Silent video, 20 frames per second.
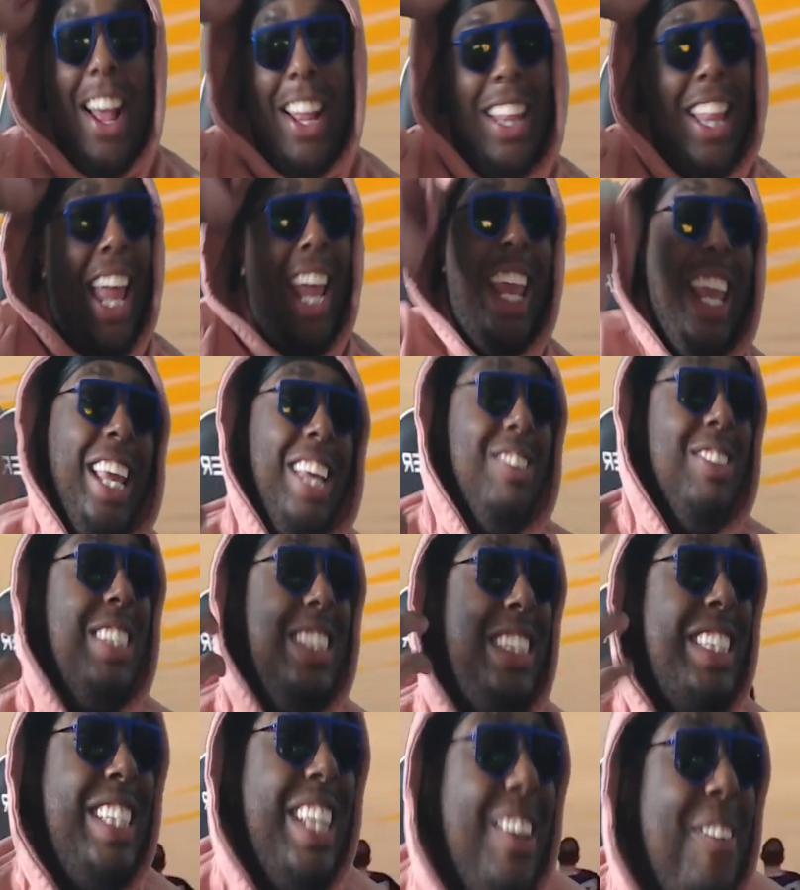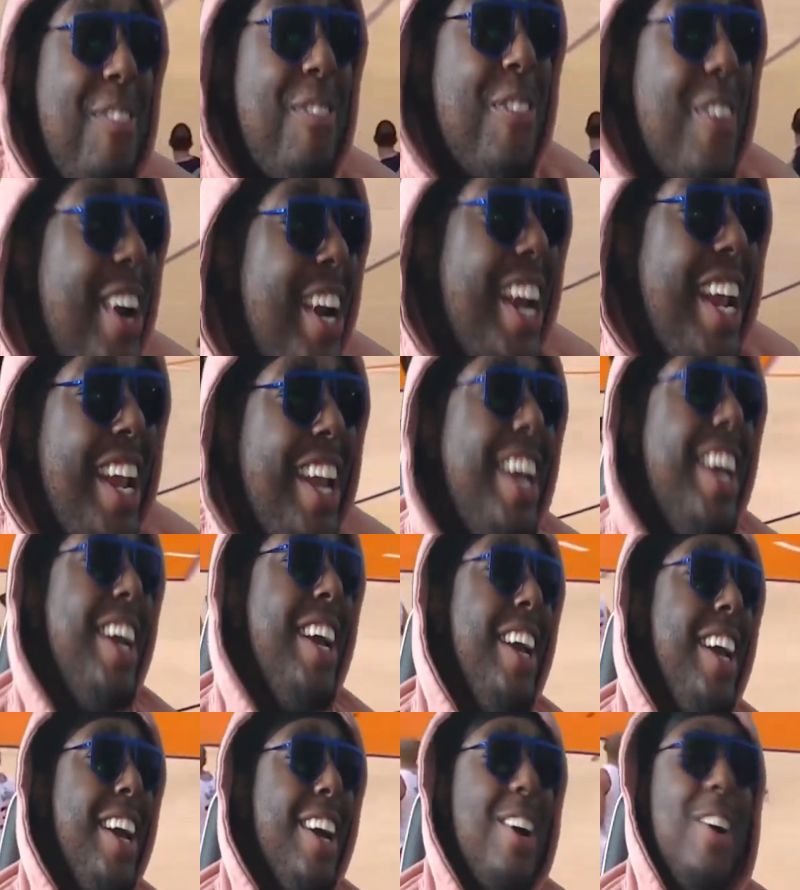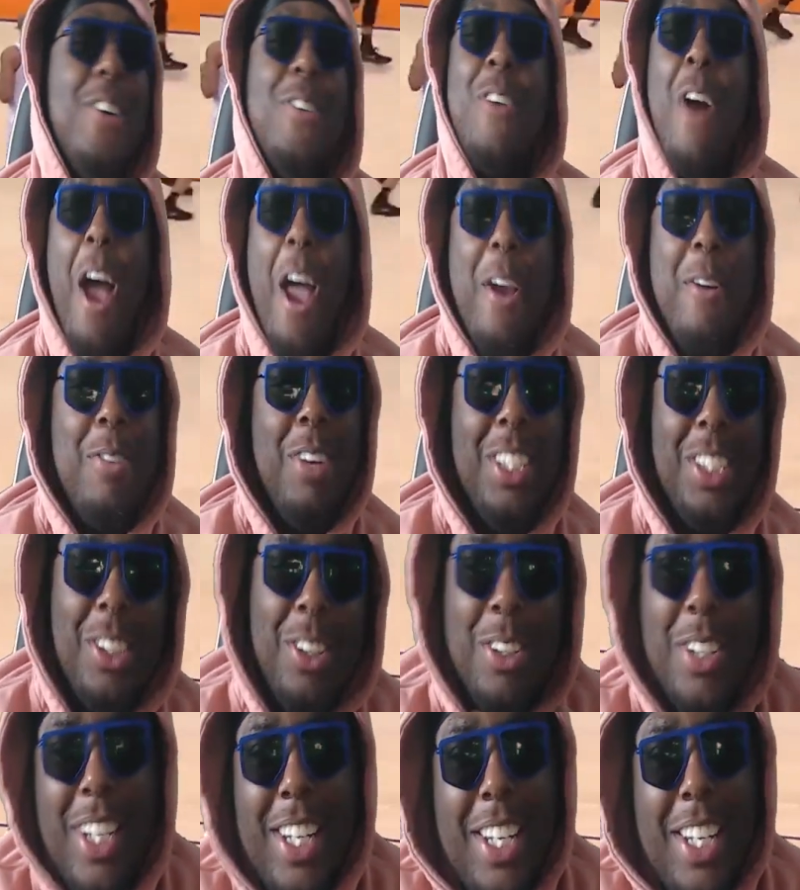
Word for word: Like, he was different. Kawhi was on a